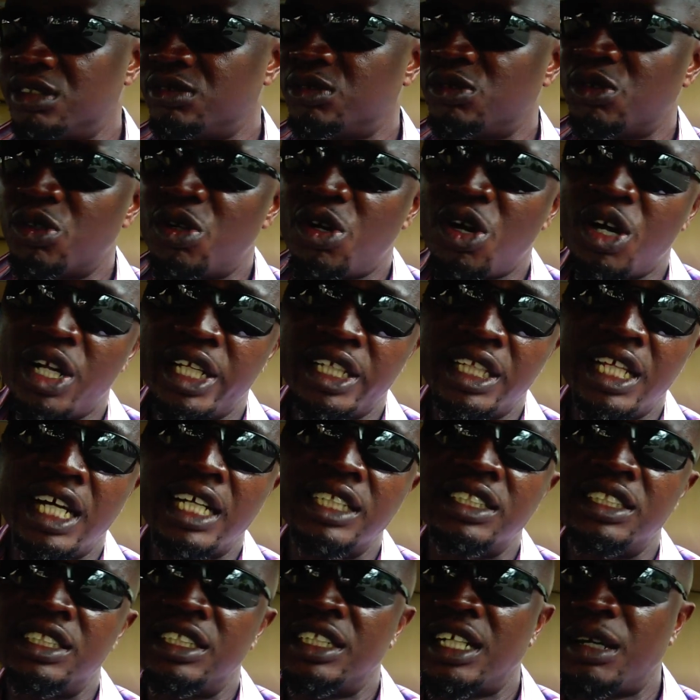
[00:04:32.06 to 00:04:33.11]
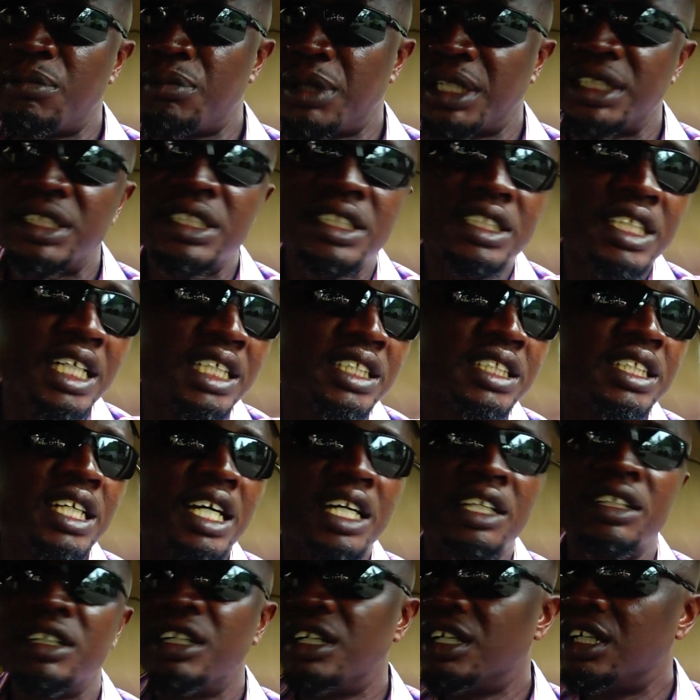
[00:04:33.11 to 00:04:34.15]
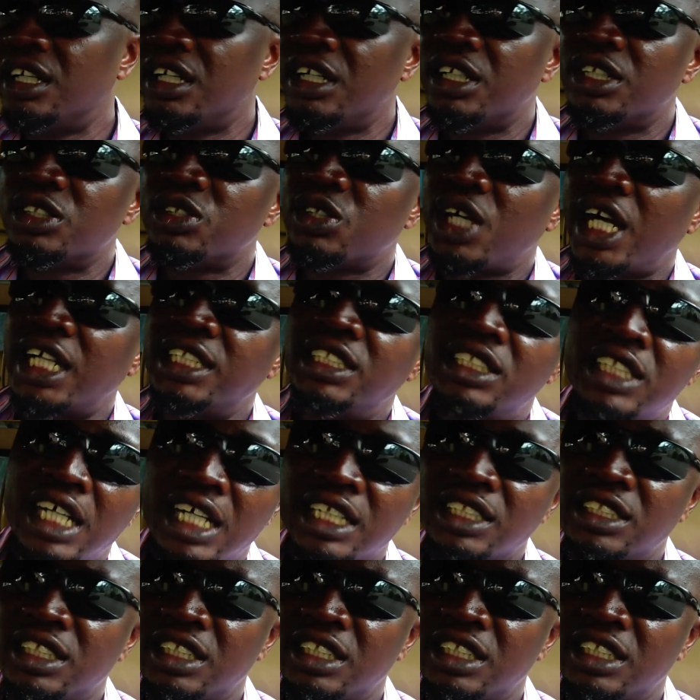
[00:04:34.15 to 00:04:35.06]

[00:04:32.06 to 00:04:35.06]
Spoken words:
we call in Nigeria passenger side. So I checked